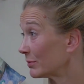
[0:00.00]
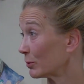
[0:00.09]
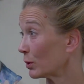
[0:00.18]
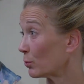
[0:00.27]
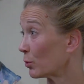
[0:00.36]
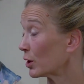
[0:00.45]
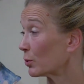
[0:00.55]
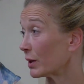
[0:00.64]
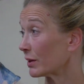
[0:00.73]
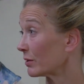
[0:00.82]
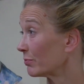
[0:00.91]
Of course,
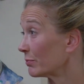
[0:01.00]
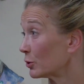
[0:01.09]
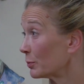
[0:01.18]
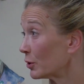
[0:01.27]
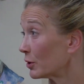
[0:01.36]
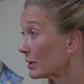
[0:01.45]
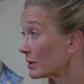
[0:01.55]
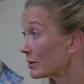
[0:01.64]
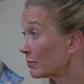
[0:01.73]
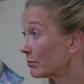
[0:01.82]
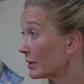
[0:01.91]
yeah, yeah. To be
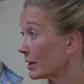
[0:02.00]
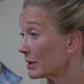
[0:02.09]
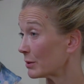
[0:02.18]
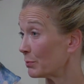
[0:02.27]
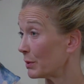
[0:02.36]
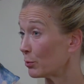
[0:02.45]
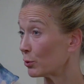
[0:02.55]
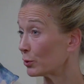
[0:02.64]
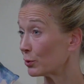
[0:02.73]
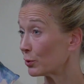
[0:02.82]
honest, there's people who